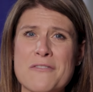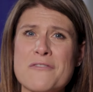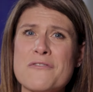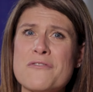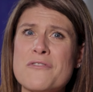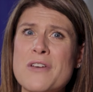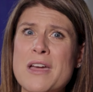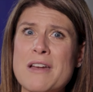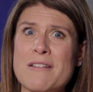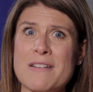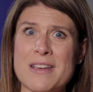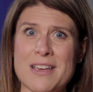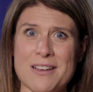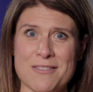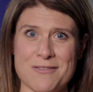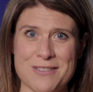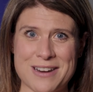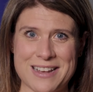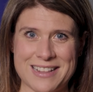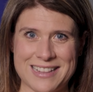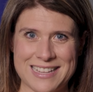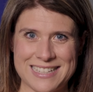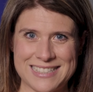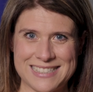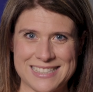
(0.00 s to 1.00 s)
very
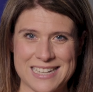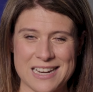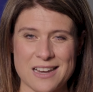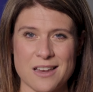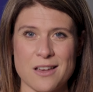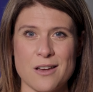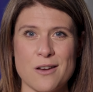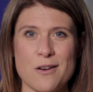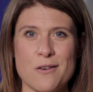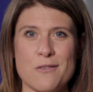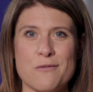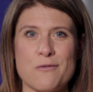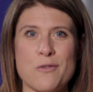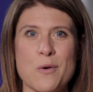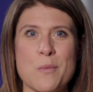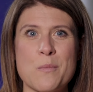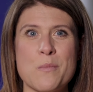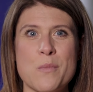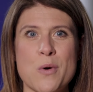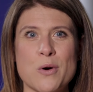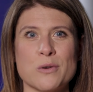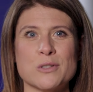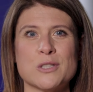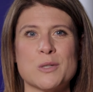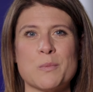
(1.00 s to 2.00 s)
unrealistic for
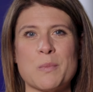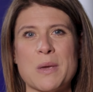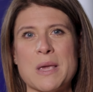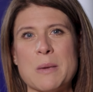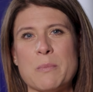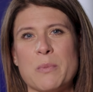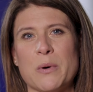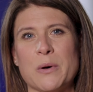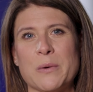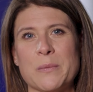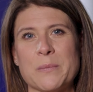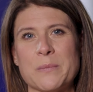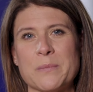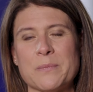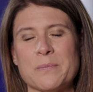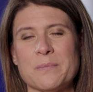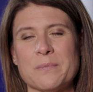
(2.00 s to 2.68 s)
most people.